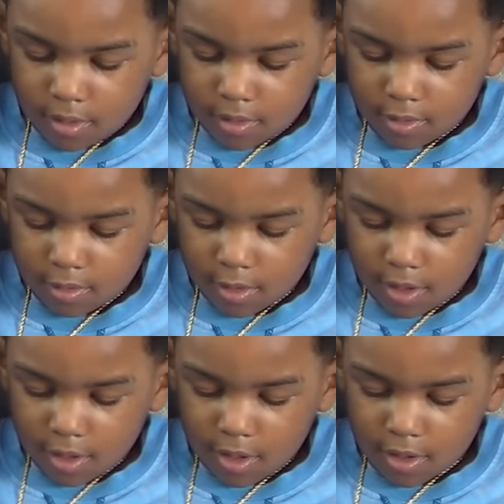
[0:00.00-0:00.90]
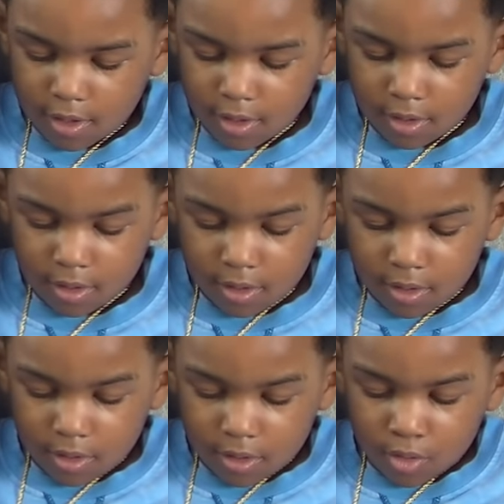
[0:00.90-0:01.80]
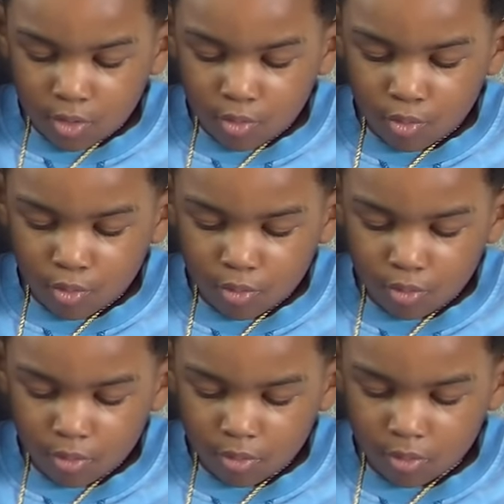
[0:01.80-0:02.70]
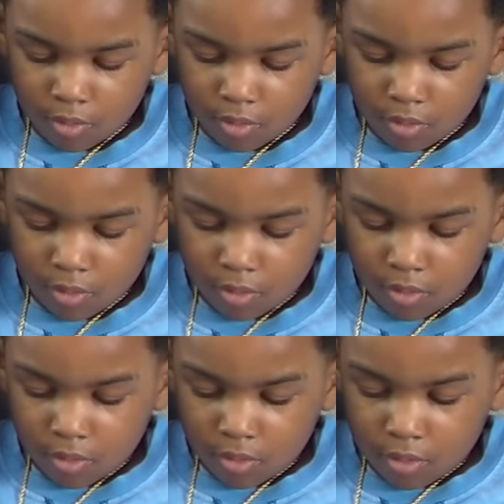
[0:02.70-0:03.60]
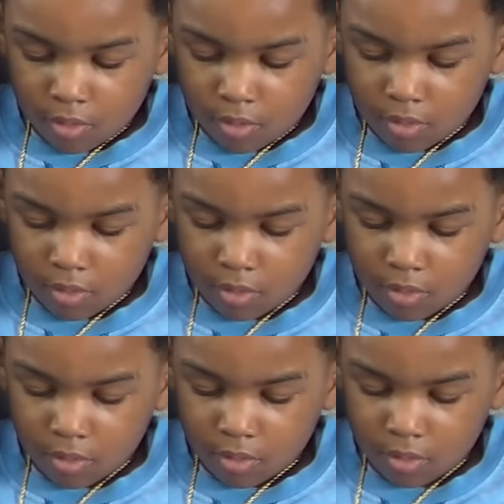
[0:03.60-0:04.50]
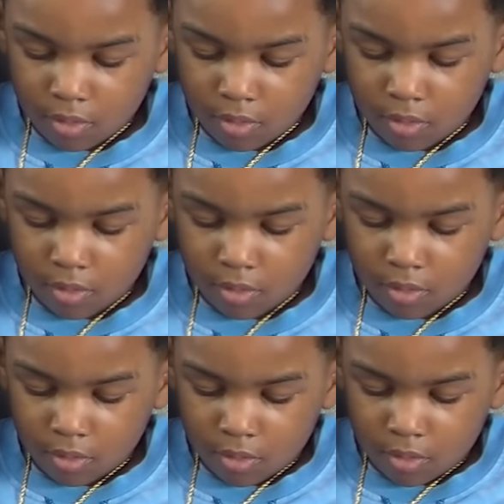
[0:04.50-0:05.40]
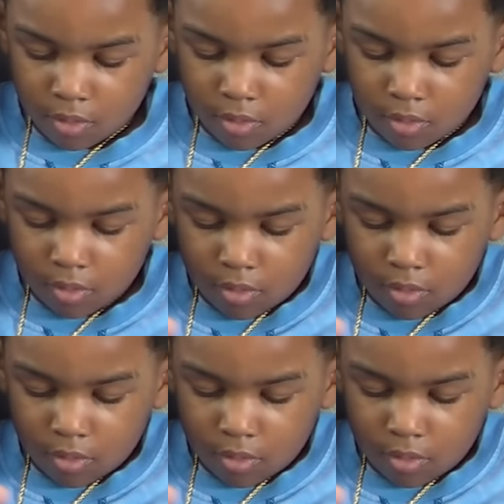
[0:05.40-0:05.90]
No words are spoken by the person on screen.